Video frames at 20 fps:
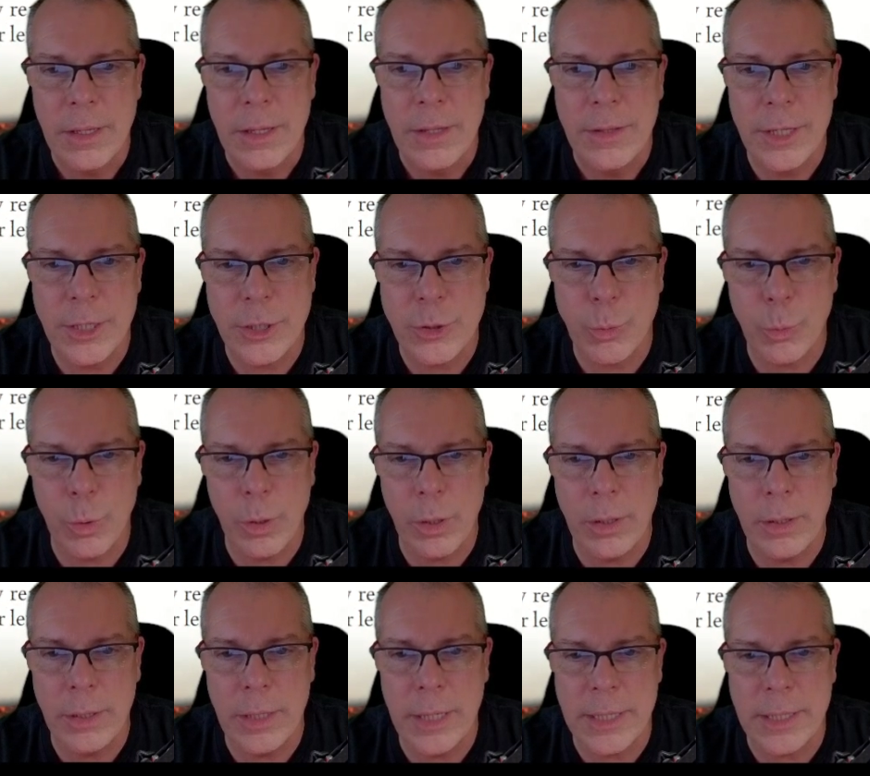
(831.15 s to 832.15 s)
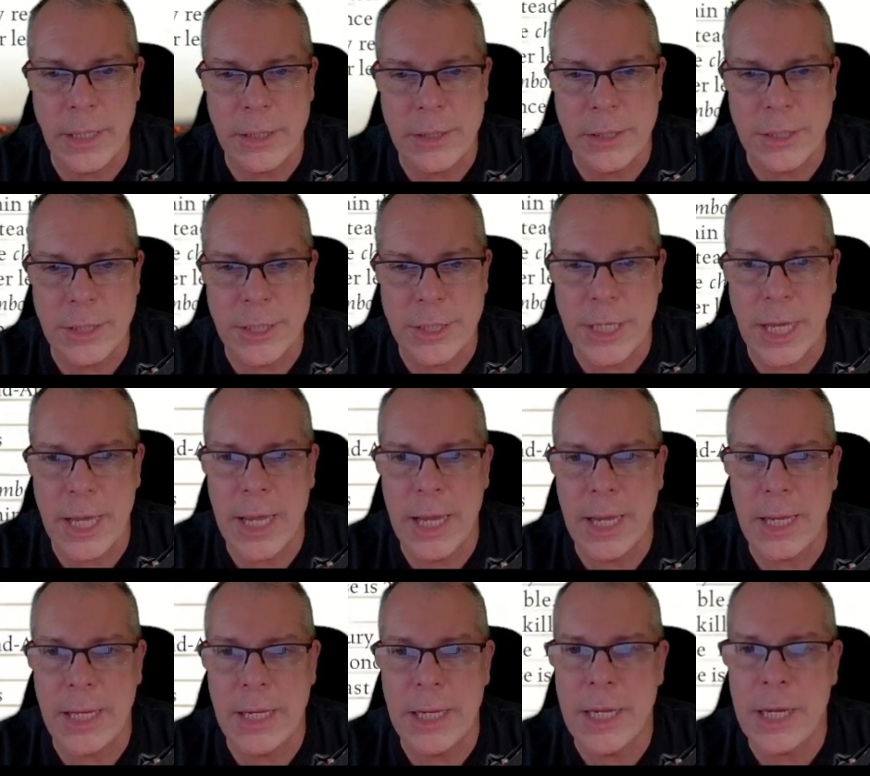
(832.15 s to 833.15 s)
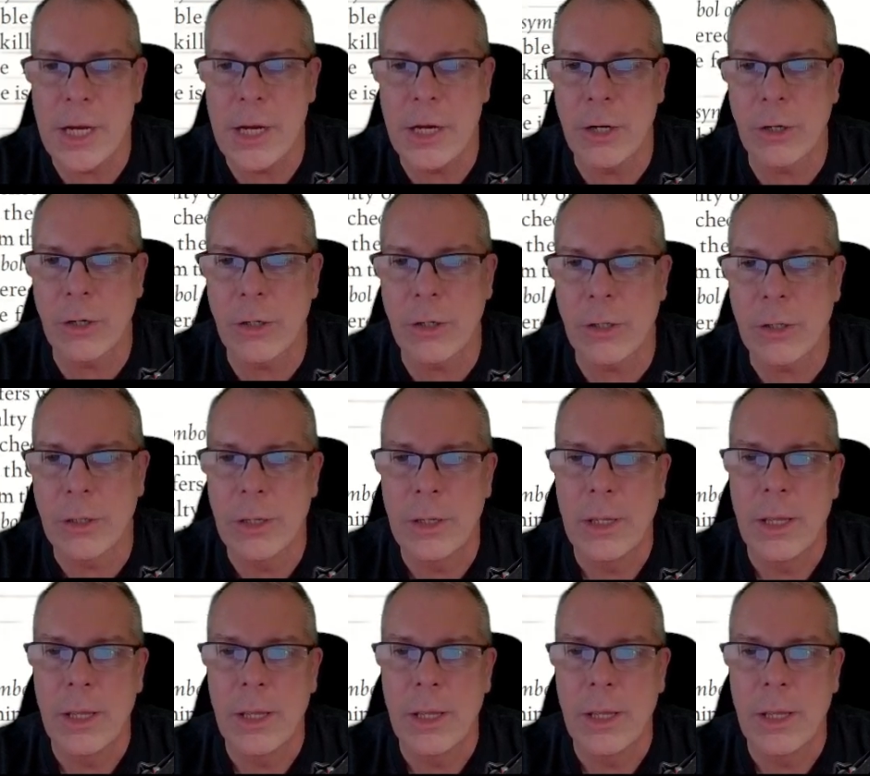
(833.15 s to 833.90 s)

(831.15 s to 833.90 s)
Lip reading: This one, it doesn't say here.